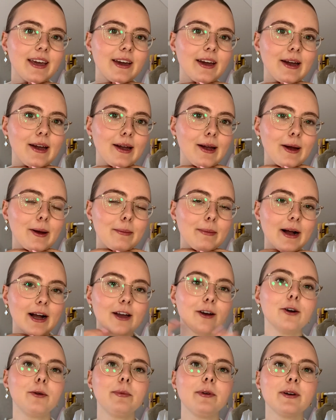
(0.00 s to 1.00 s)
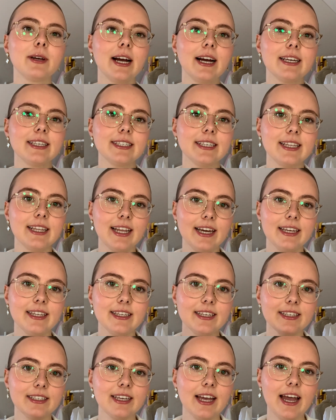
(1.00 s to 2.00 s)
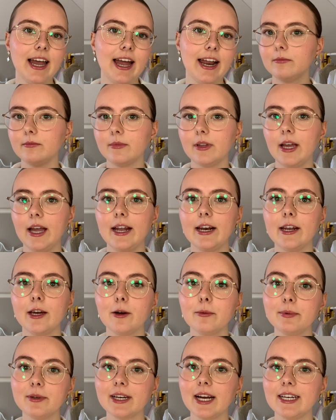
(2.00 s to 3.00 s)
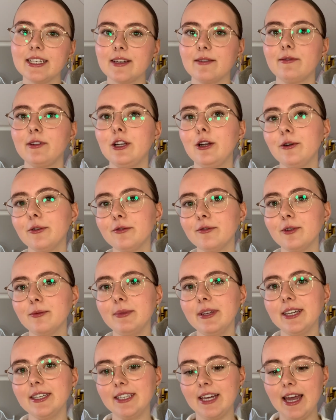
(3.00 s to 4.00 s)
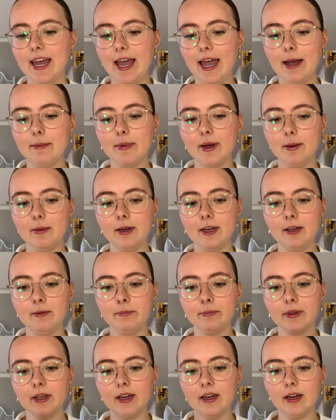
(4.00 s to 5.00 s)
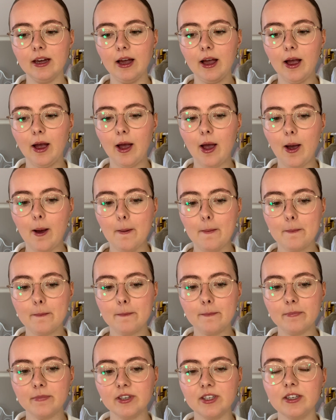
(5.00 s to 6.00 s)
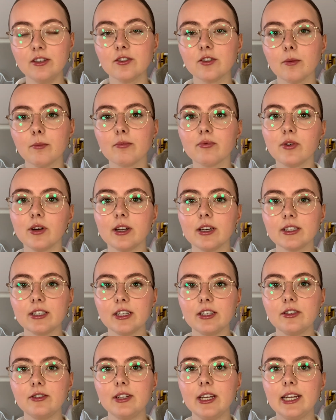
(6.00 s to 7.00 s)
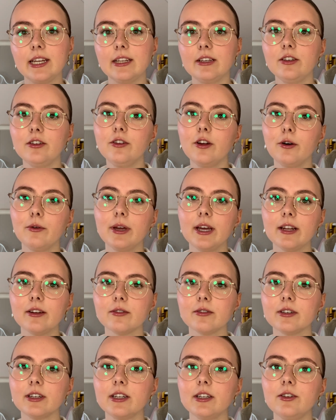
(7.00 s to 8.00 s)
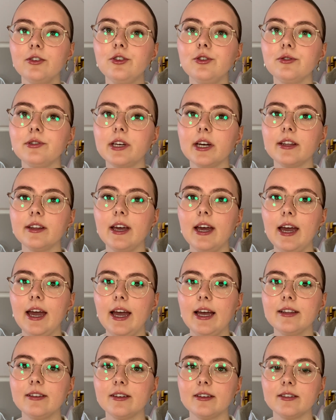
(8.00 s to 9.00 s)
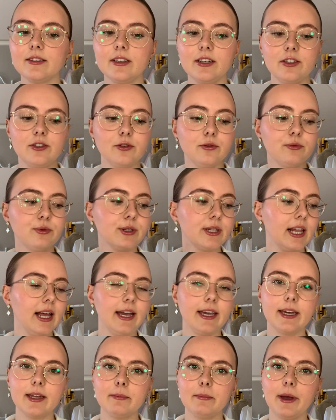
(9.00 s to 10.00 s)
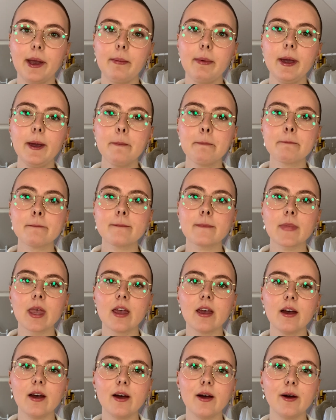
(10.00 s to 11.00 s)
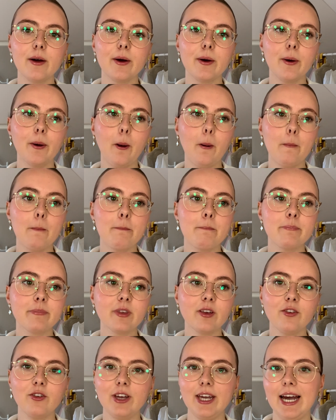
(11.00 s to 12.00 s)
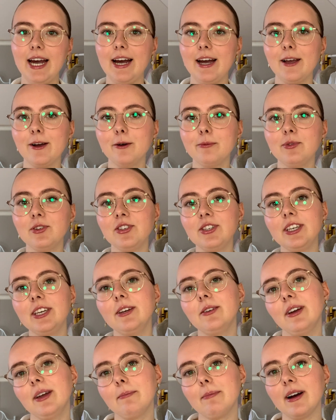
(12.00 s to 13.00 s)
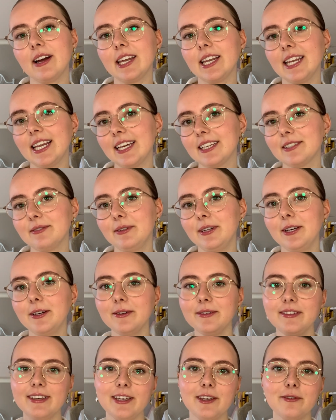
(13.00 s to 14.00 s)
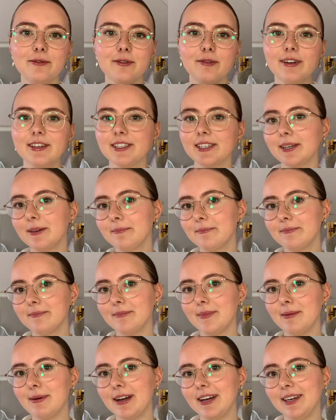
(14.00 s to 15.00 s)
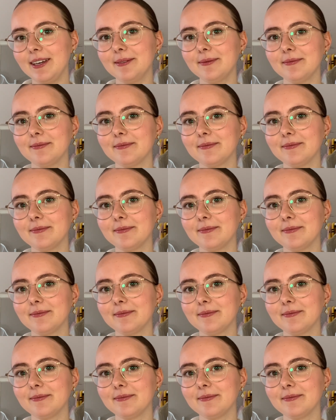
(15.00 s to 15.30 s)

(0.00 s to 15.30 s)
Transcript: I hope you guys like this, and I hope you guys have learned from this and maybe seen some products that you didn't know yet or didn't use yet and thought that you would like it maybe. So yeah, I hope to see you in my next video. Thank you for watching. Bye bye.